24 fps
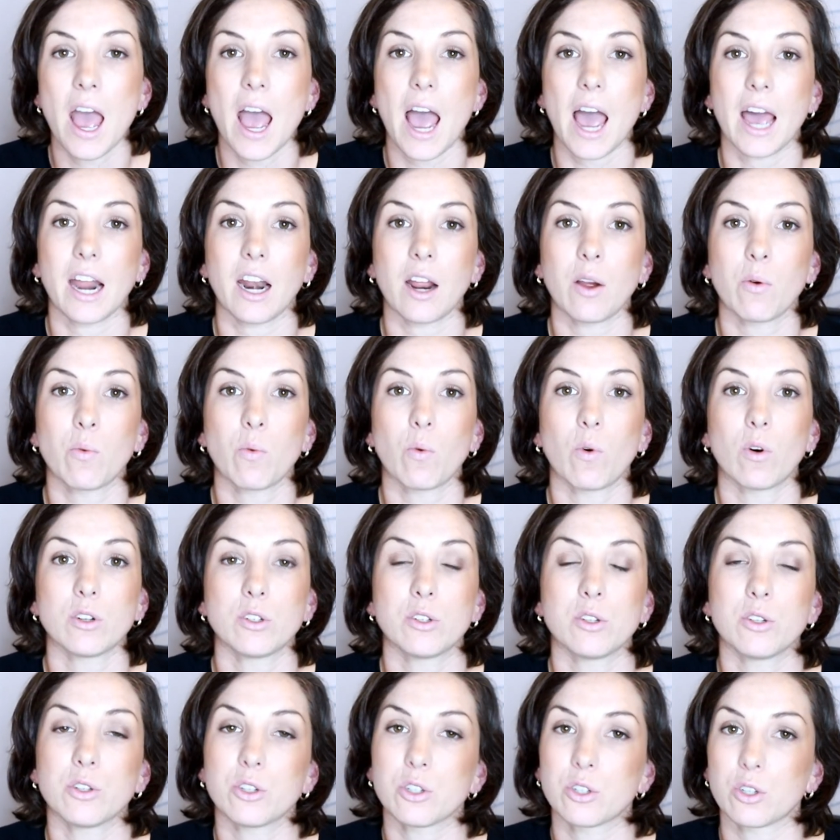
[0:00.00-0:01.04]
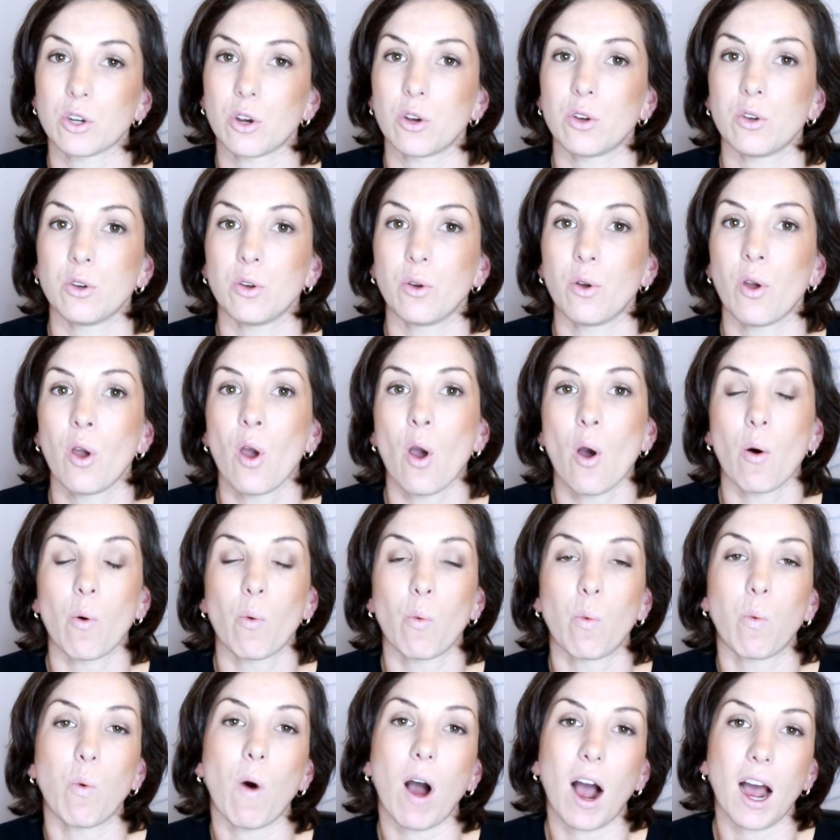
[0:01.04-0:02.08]
And I want to show you
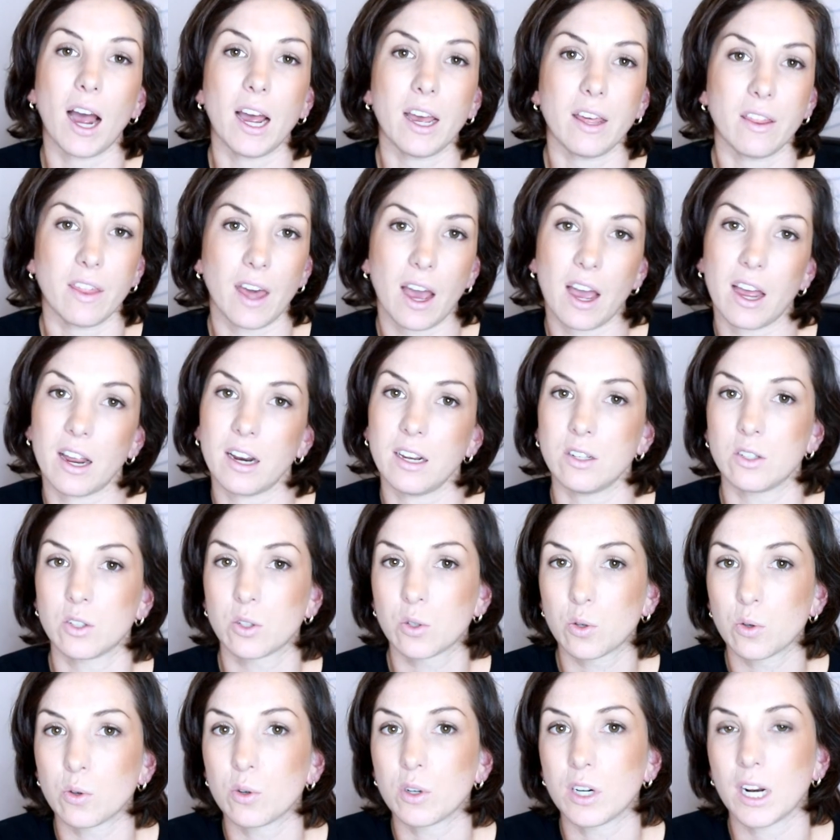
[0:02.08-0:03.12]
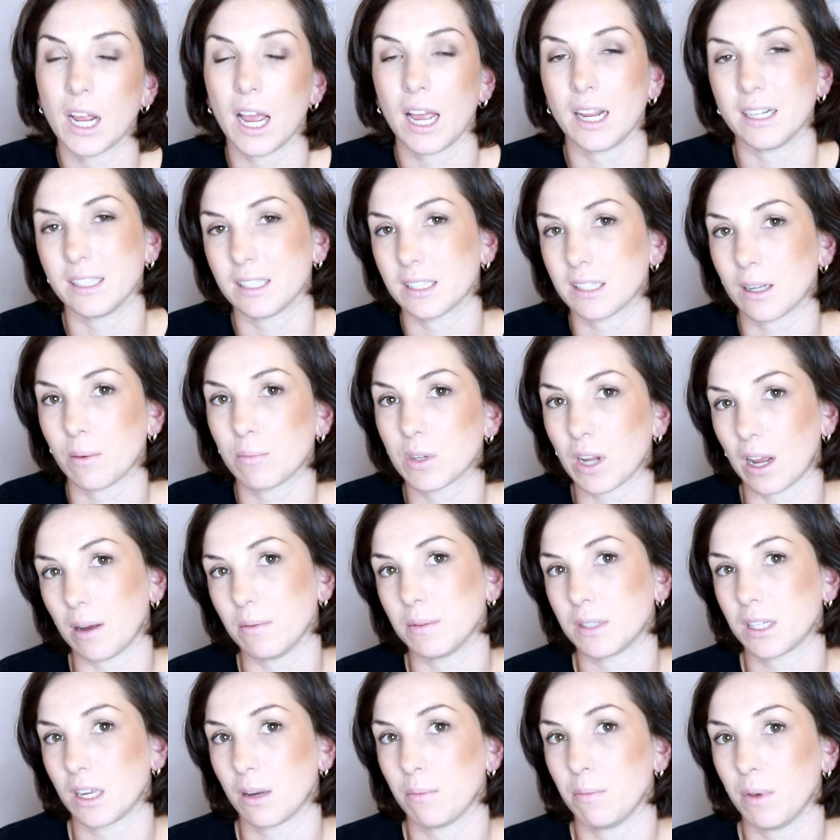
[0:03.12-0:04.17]
why that is good and
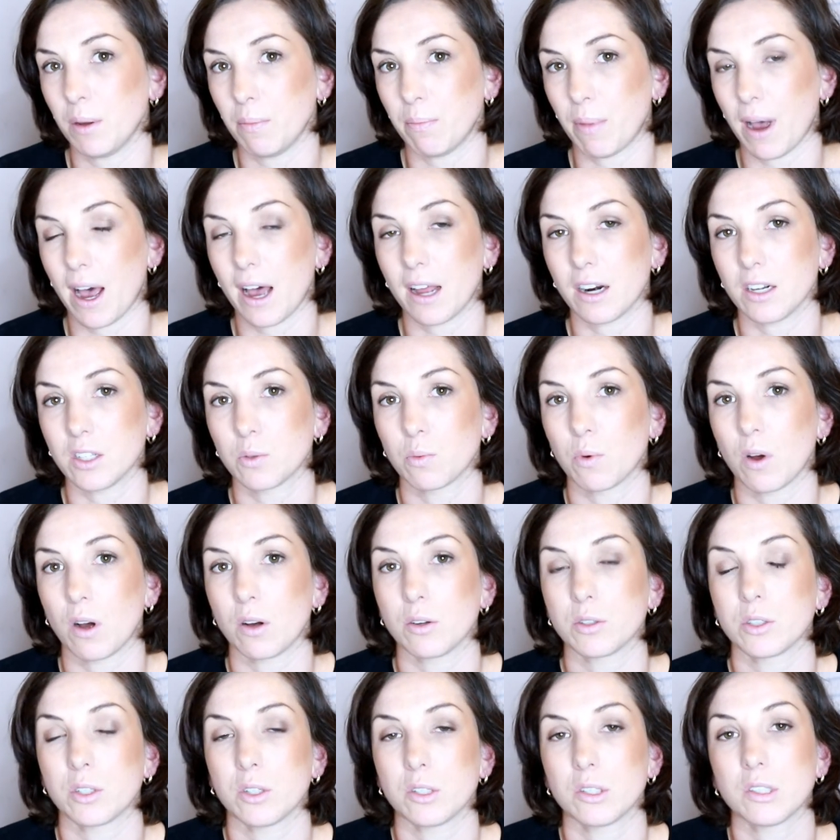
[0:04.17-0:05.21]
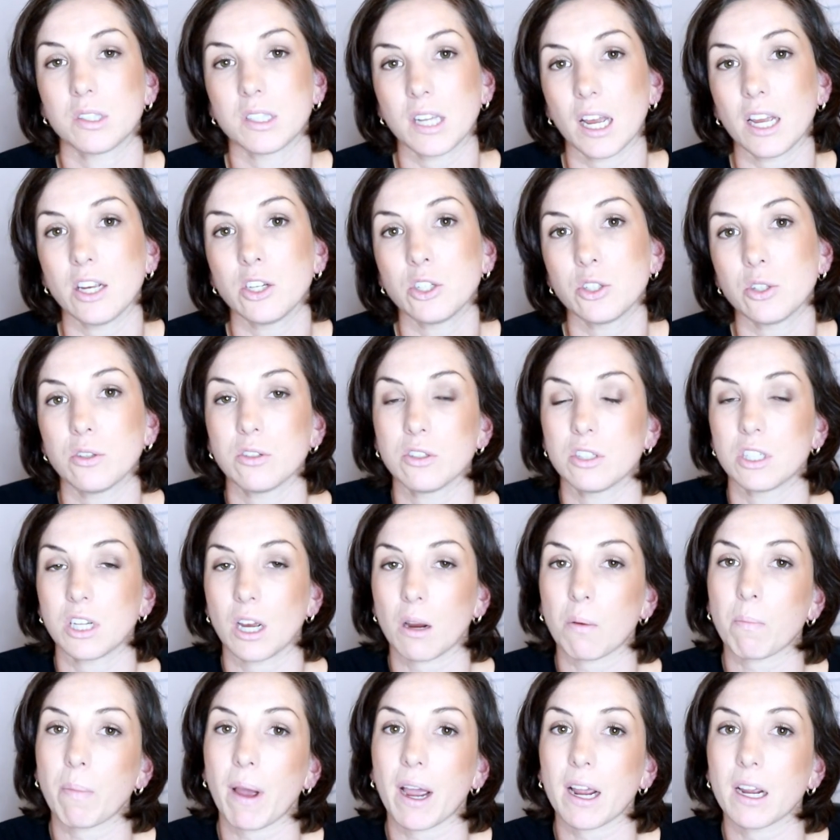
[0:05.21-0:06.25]
sometimes can be bad as well. So stay tuned,
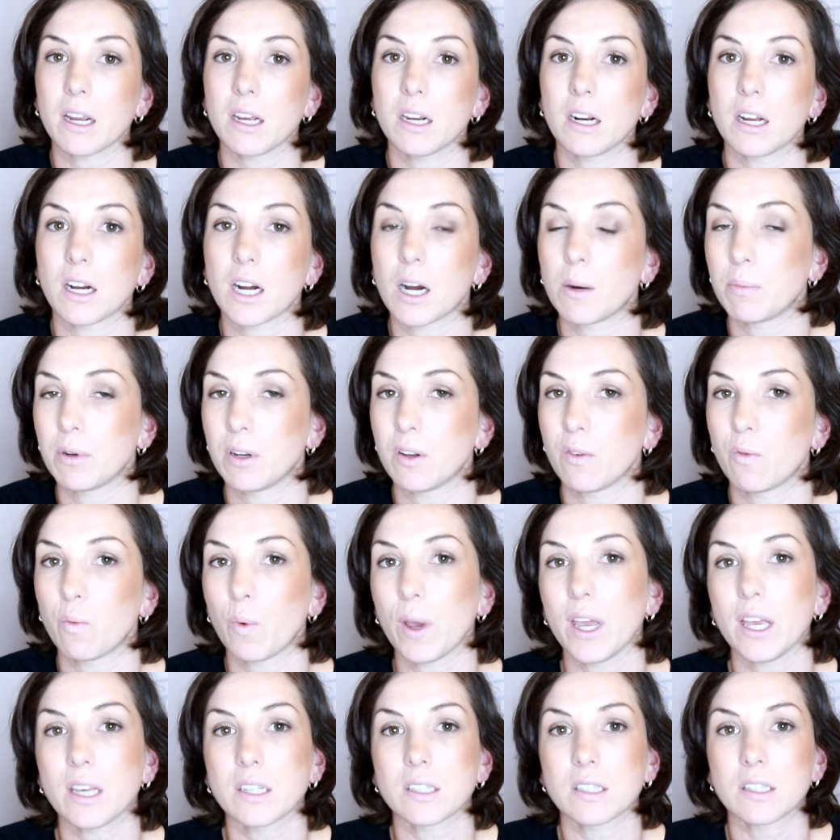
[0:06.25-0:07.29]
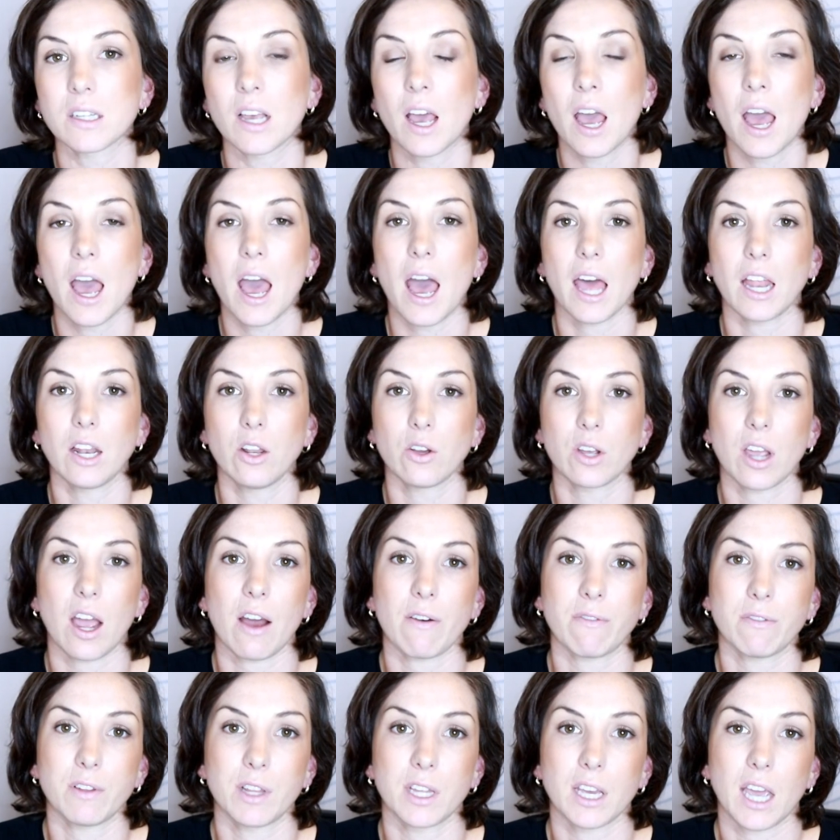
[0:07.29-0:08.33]
check back in a couple of weeks and look
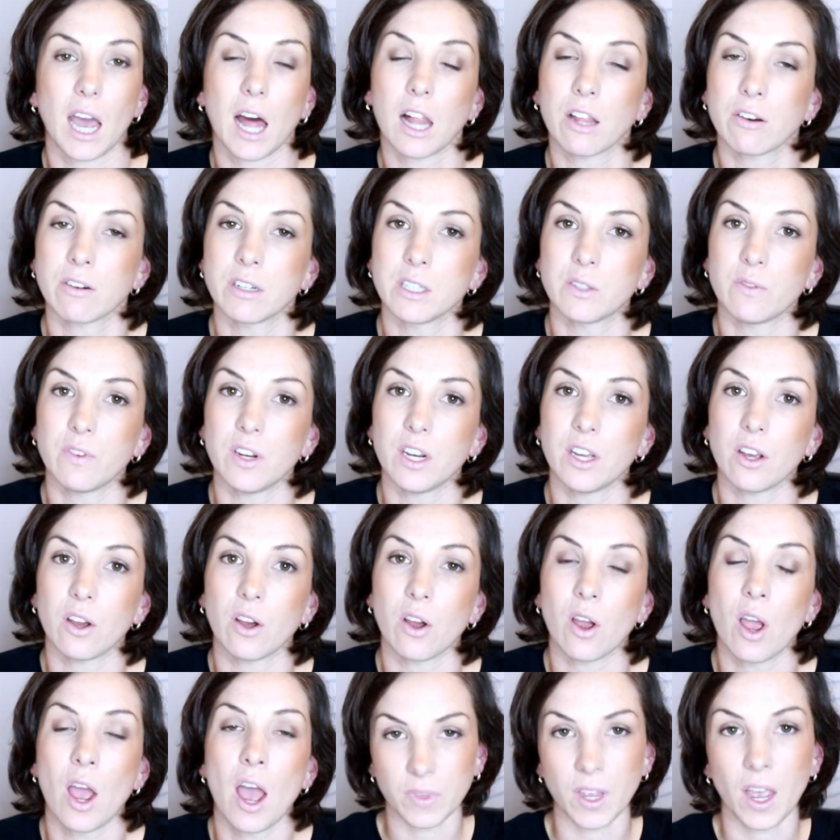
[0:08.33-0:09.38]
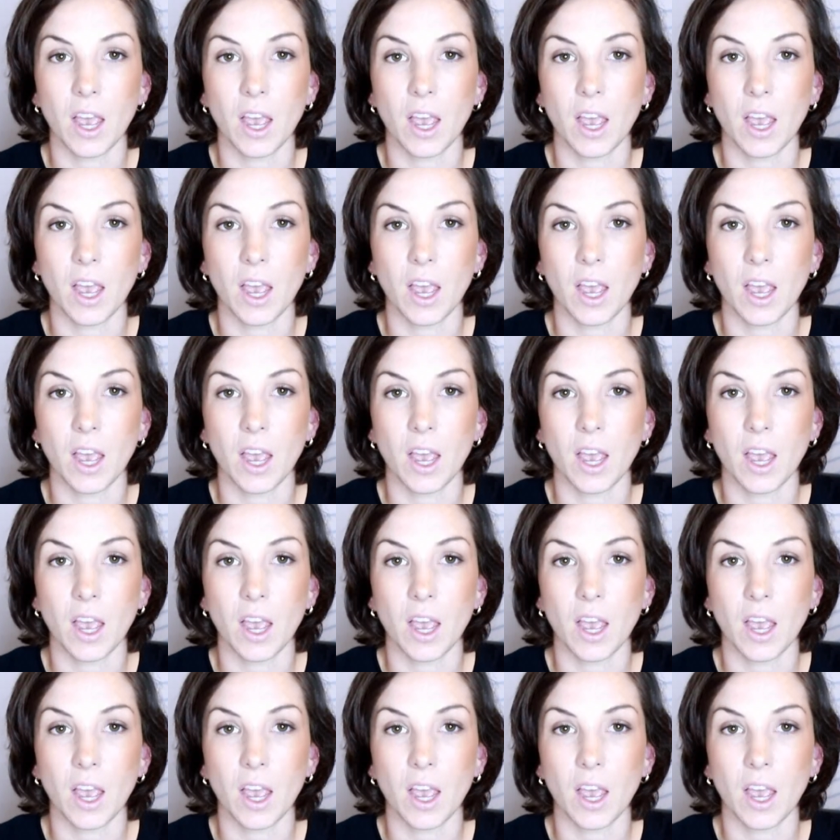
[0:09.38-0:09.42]
out for the calories video.